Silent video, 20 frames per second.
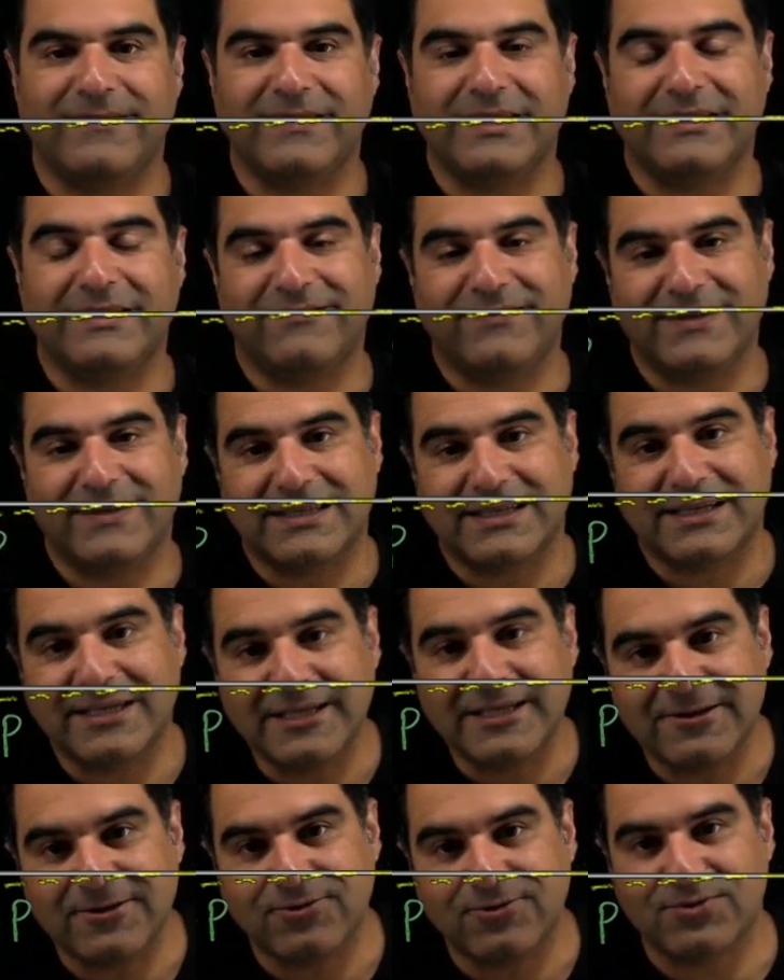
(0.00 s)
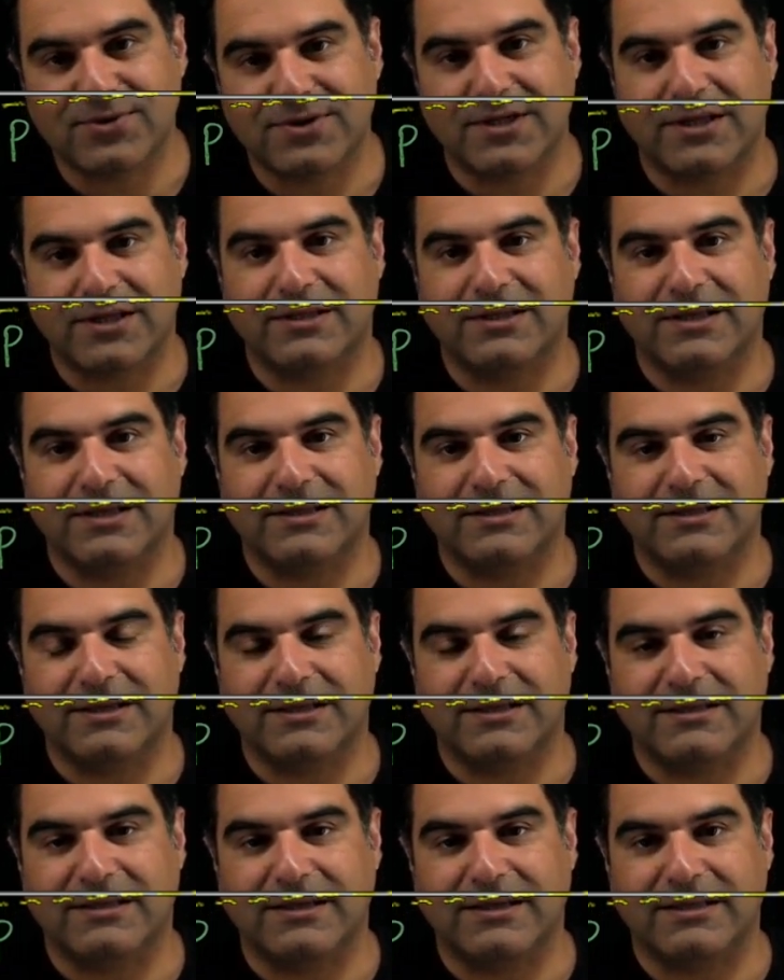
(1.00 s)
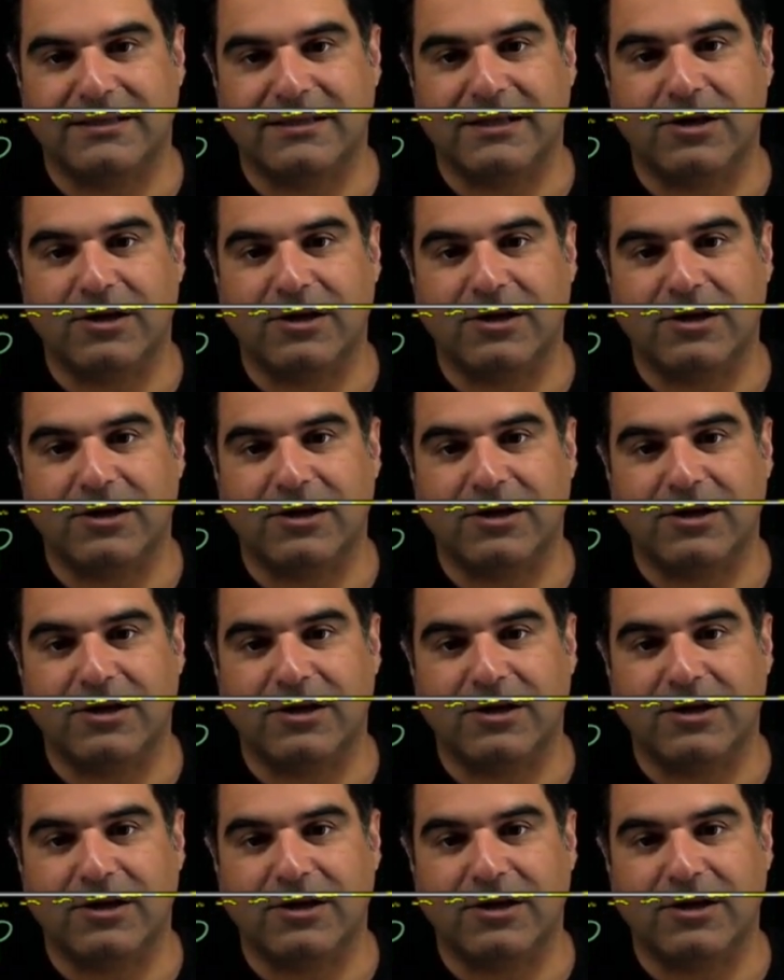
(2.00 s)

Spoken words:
if it reduces the